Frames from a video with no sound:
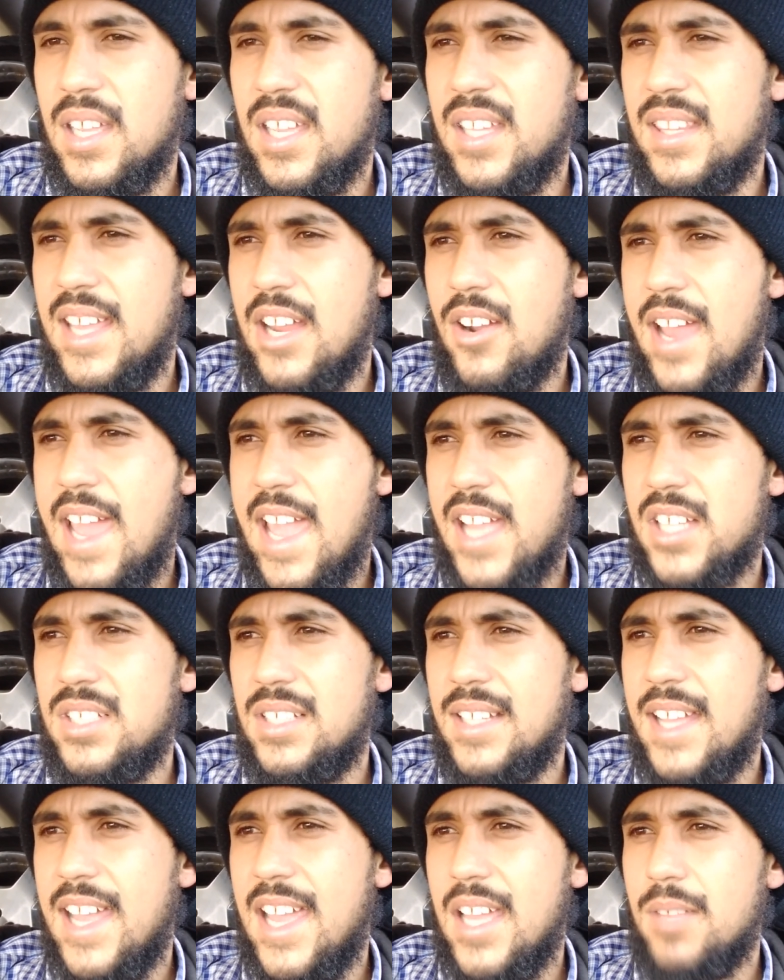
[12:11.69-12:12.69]
and they are
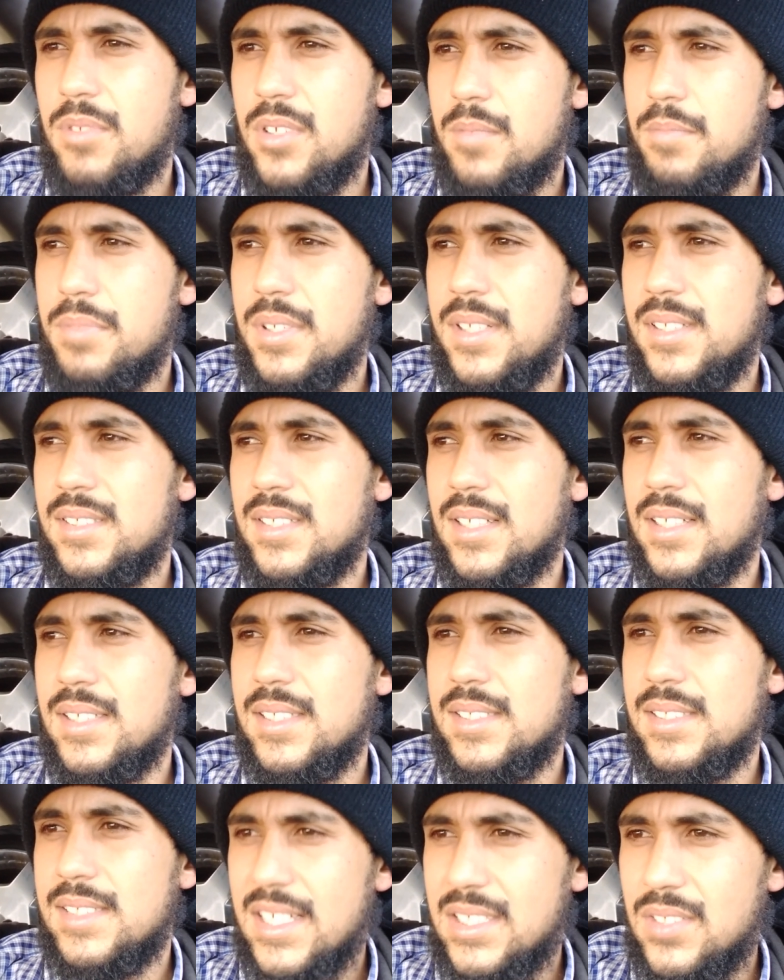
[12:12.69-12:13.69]
actually able to be
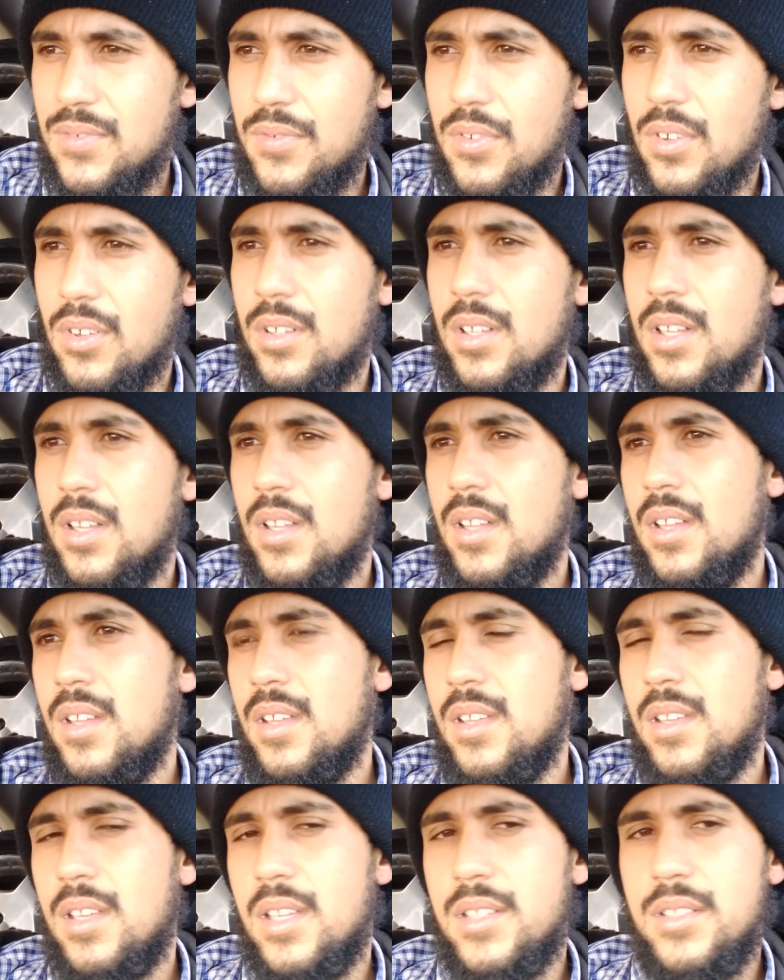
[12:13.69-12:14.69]
successful.
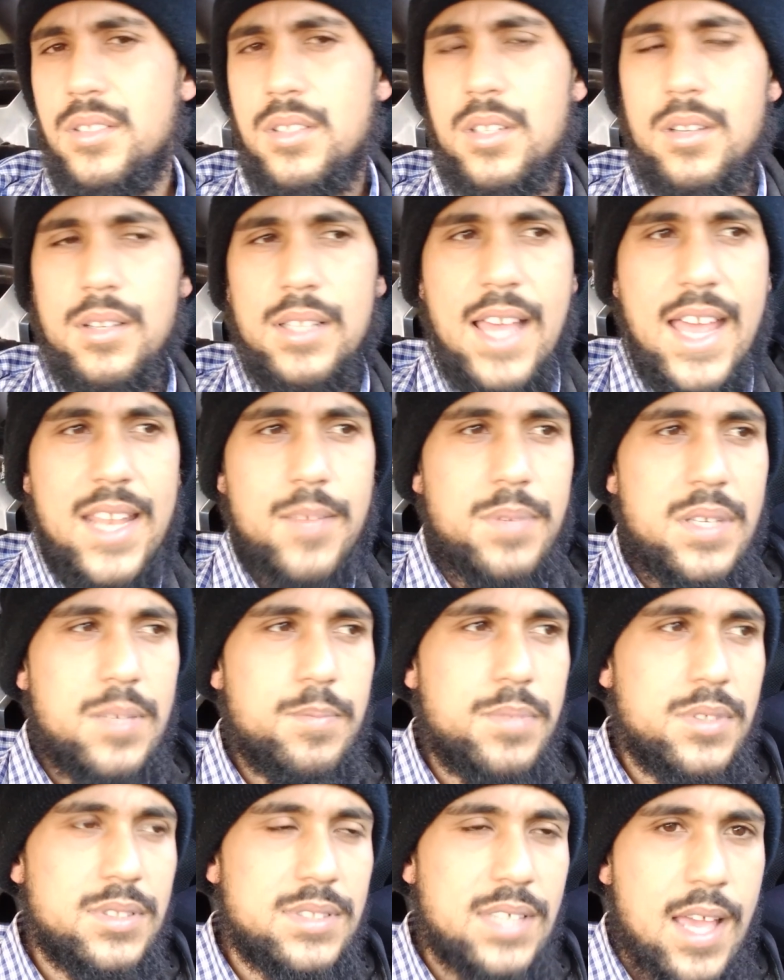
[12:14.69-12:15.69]
And you know, a lot of
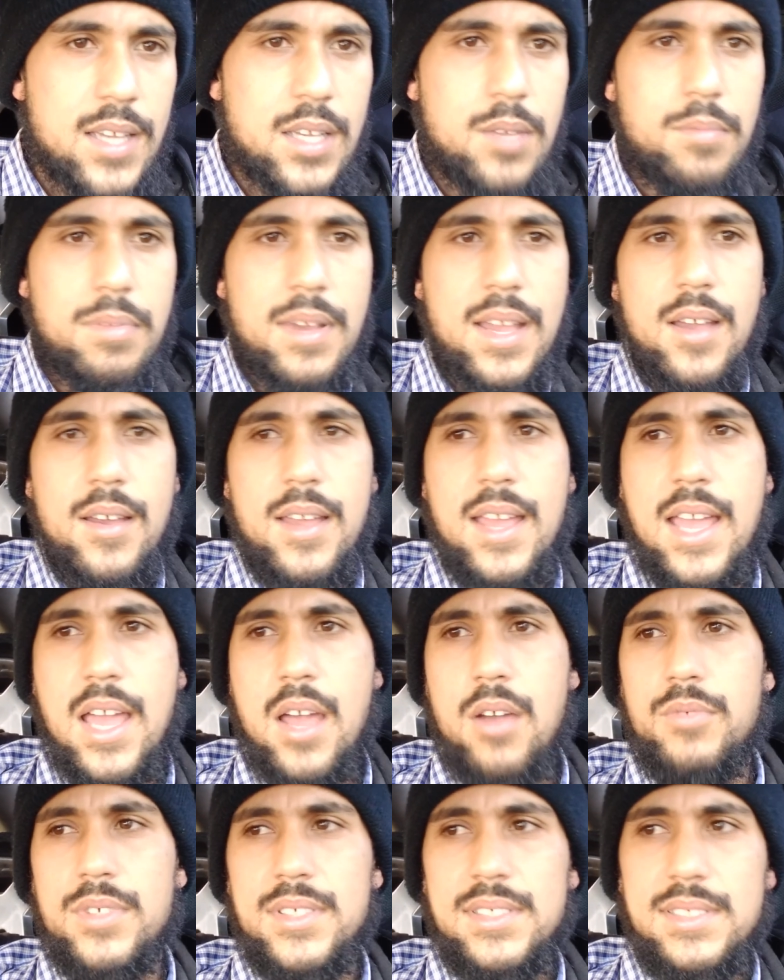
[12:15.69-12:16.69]
people talk about
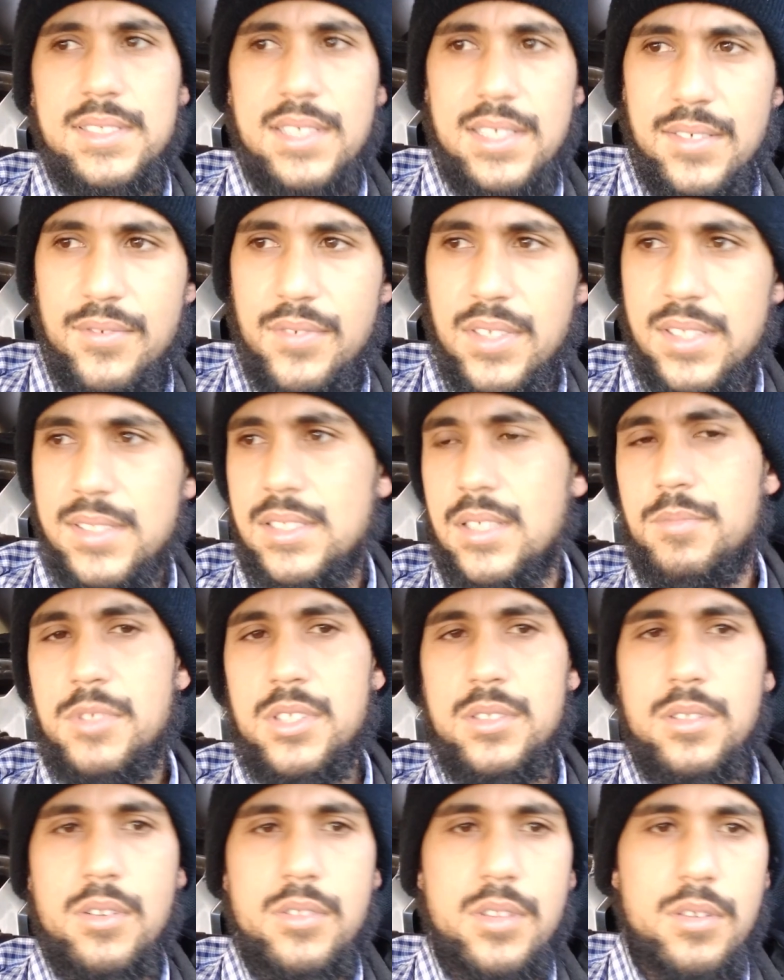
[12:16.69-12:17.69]
how recidivism,
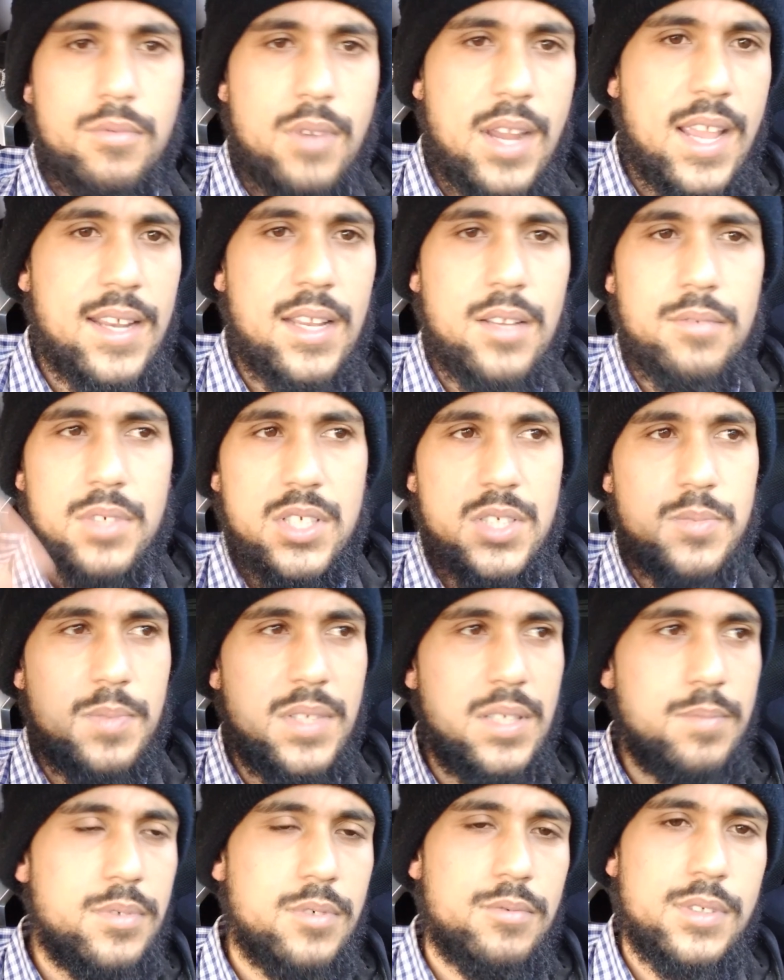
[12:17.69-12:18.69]
you know, the rate at which
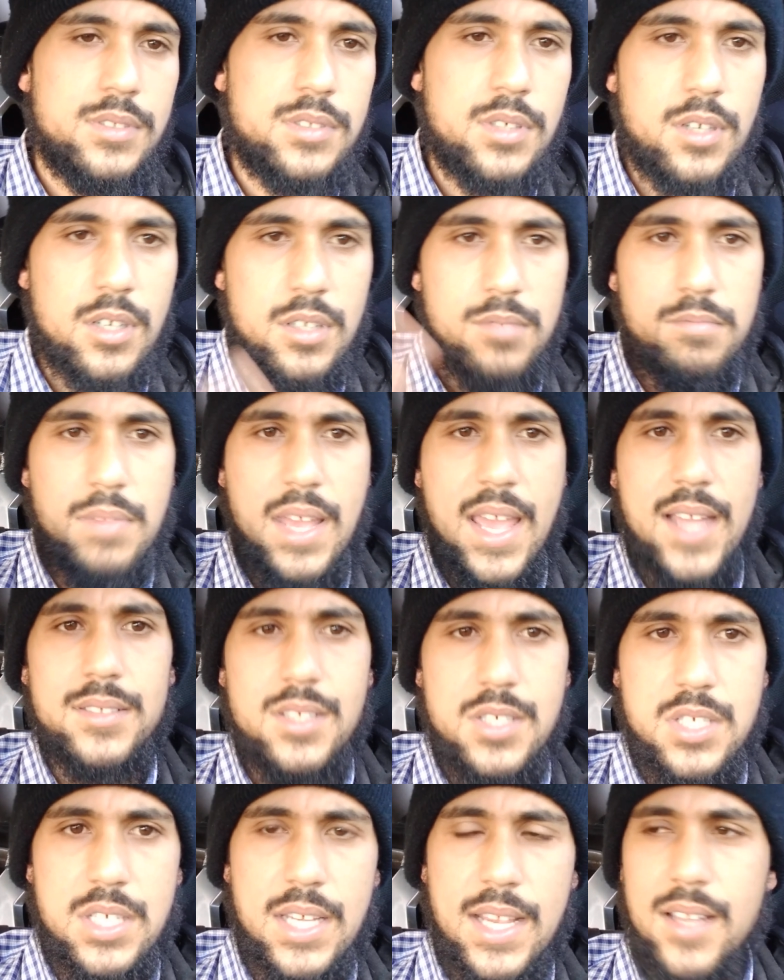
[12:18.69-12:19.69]
people return back
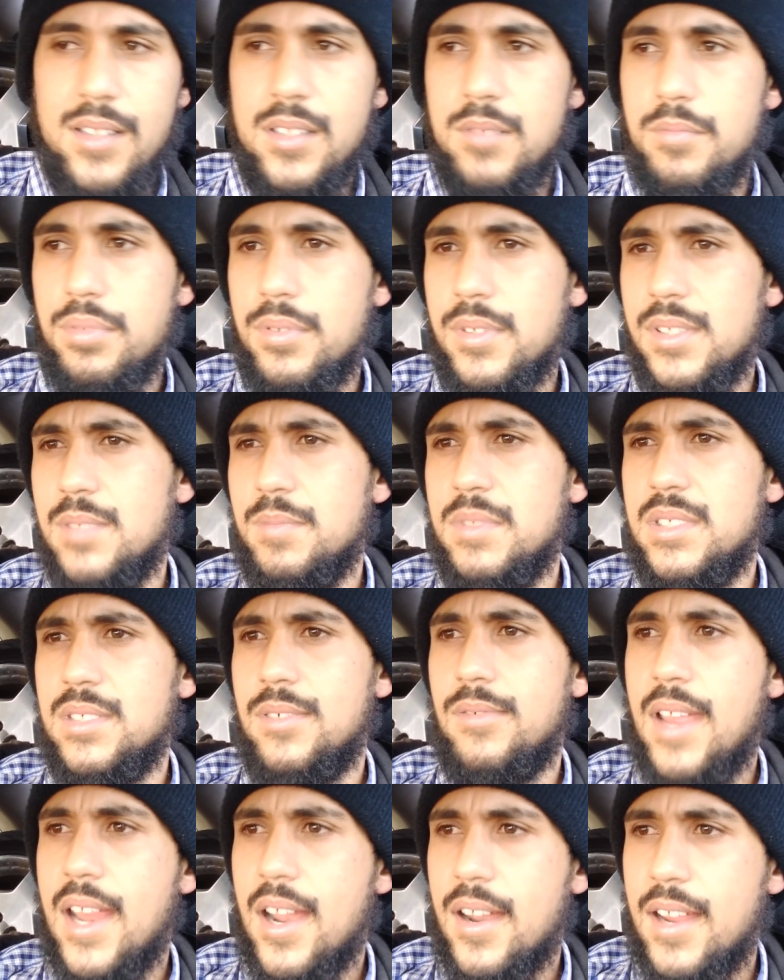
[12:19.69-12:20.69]
to jail and prison is
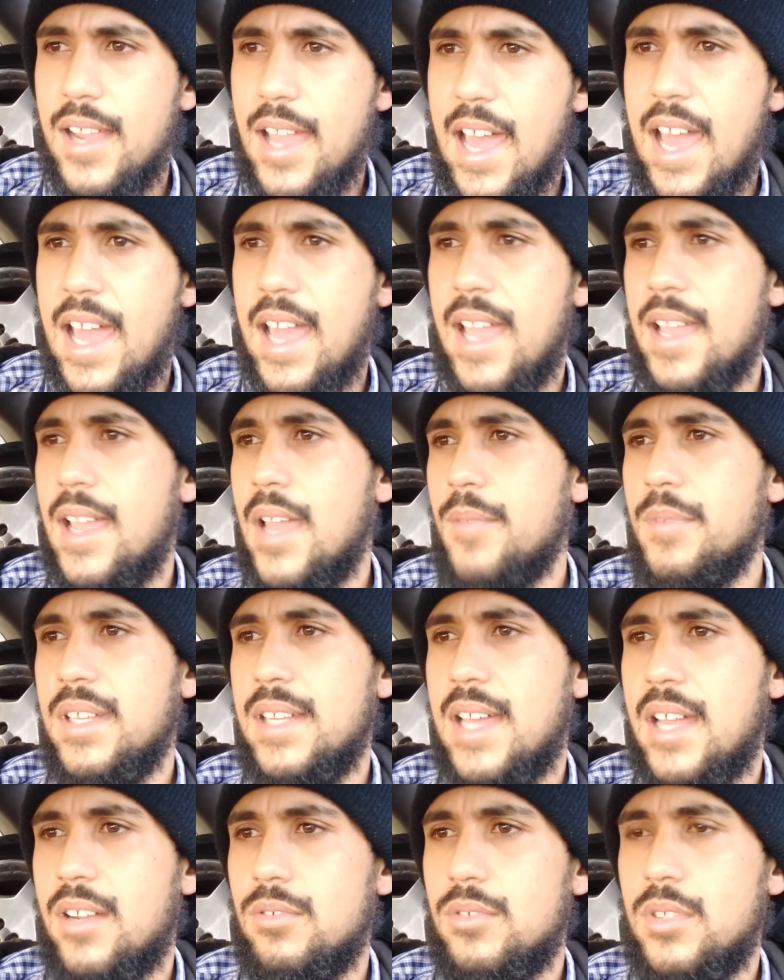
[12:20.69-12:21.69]
very high. I
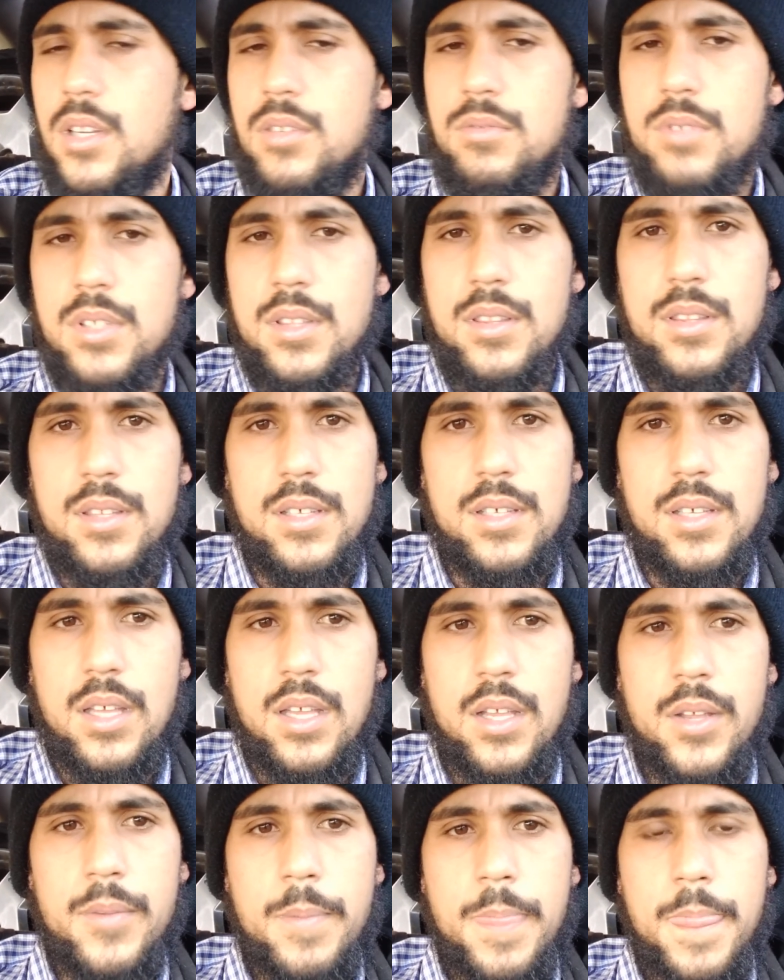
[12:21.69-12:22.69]
mean, I don't know what the
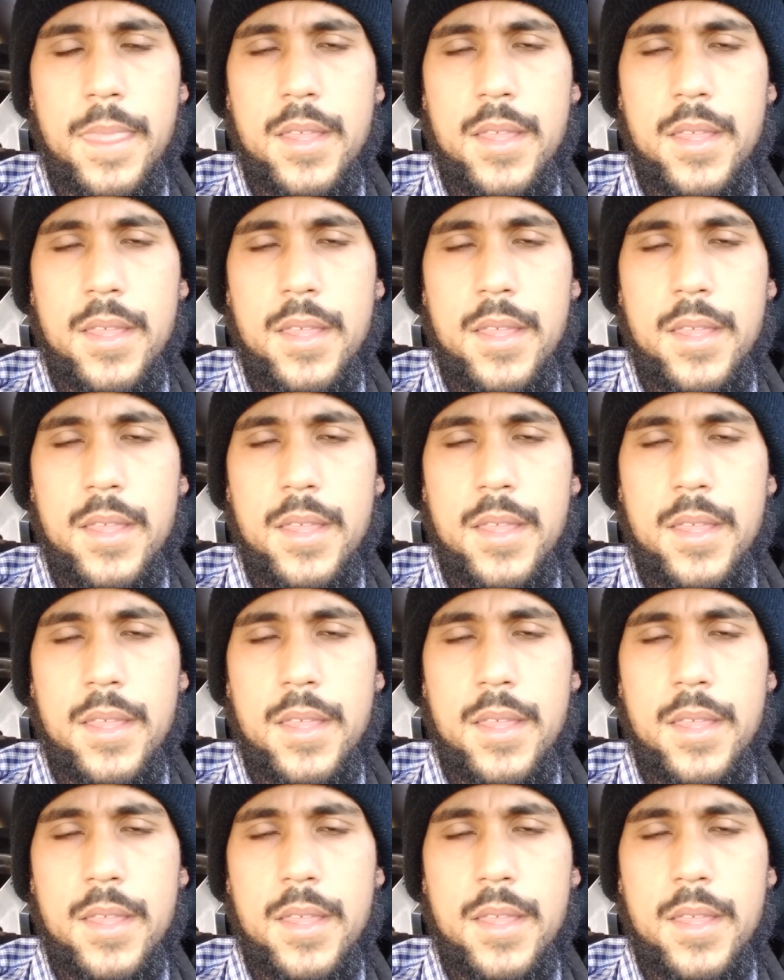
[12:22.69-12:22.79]
uh,